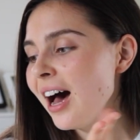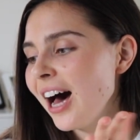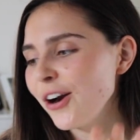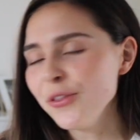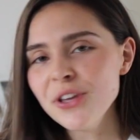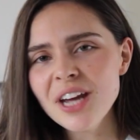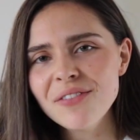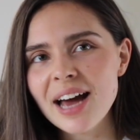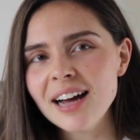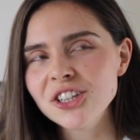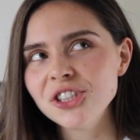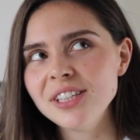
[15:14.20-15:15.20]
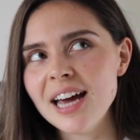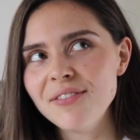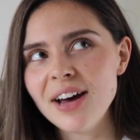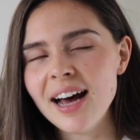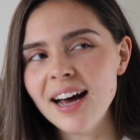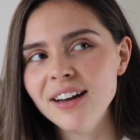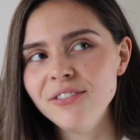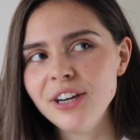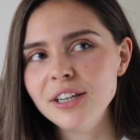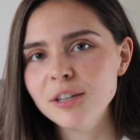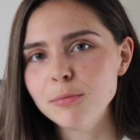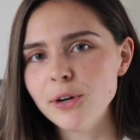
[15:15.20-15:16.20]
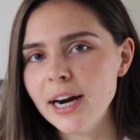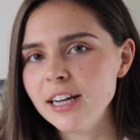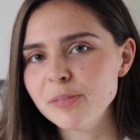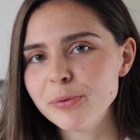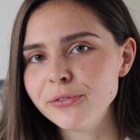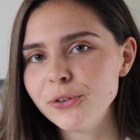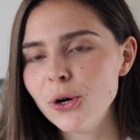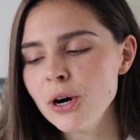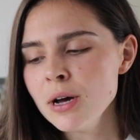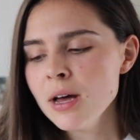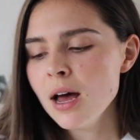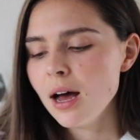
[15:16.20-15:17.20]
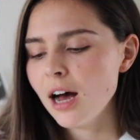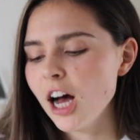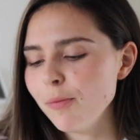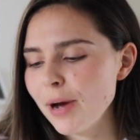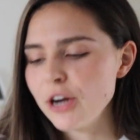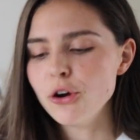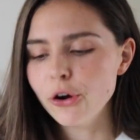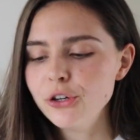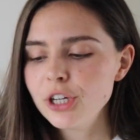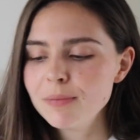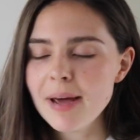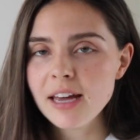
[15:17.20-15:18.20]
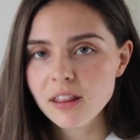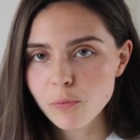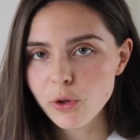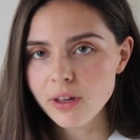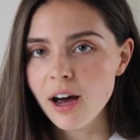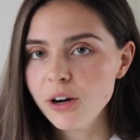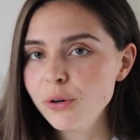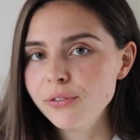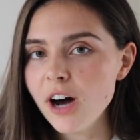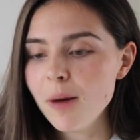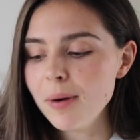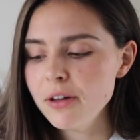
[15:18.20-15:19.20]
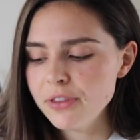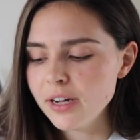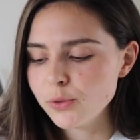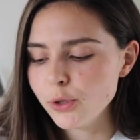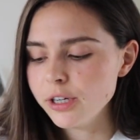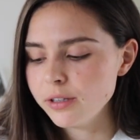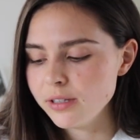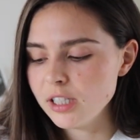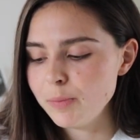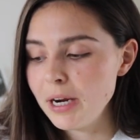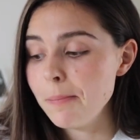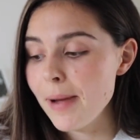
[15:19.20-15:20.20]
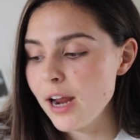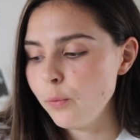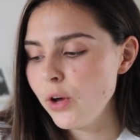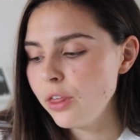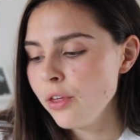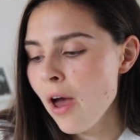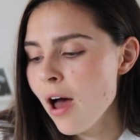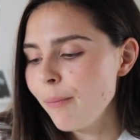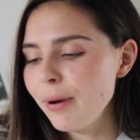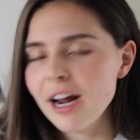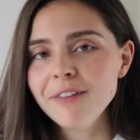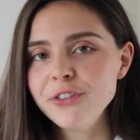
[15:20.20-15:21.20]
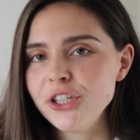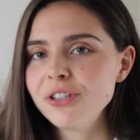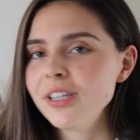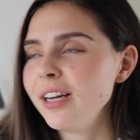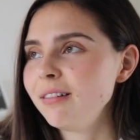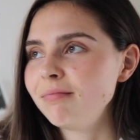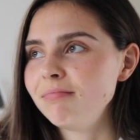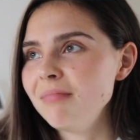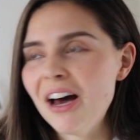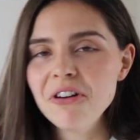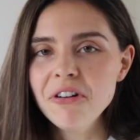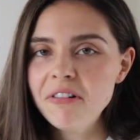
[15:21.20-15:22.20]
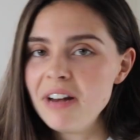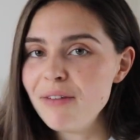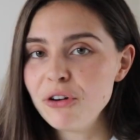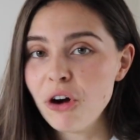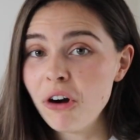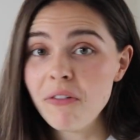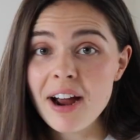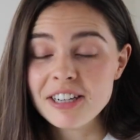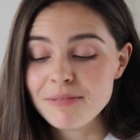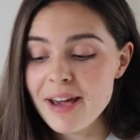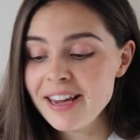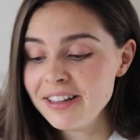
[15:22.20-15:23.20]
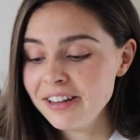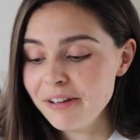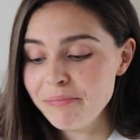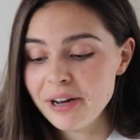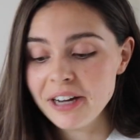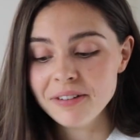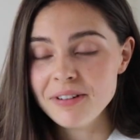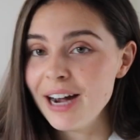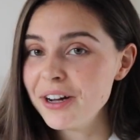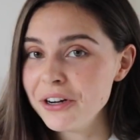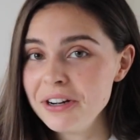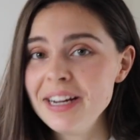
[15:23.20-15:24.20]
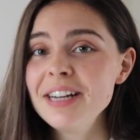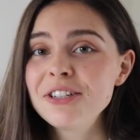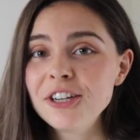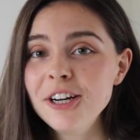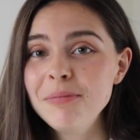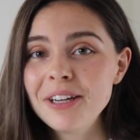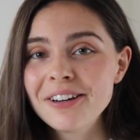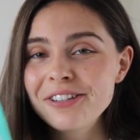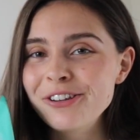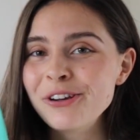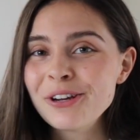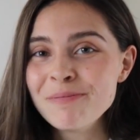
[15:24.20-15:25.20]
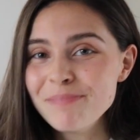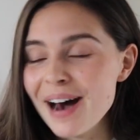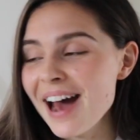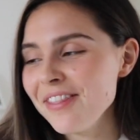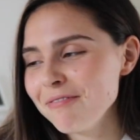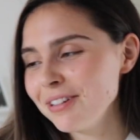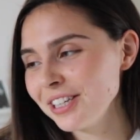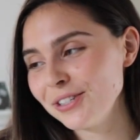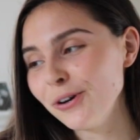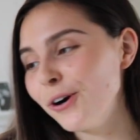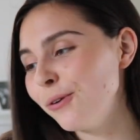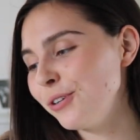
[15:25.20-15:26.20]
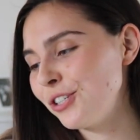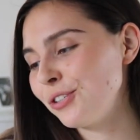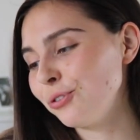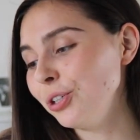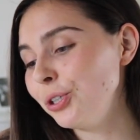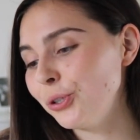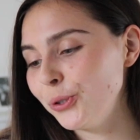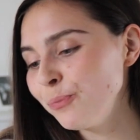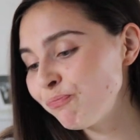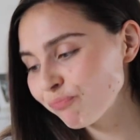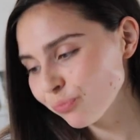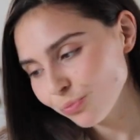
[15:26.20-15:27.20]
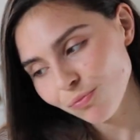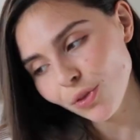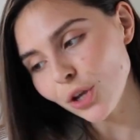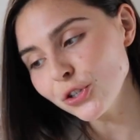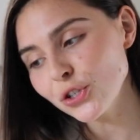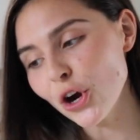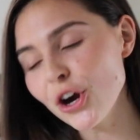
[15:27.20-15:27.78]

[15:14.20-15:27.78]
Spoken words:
I don't think I've actually ever had vegan meringues before. I know you can make them with aquafaba, and that's what this has been made with, but I've just like, I don't know, never got around to making them, but now I don't need to because you can buy them at the store, which is really cool. So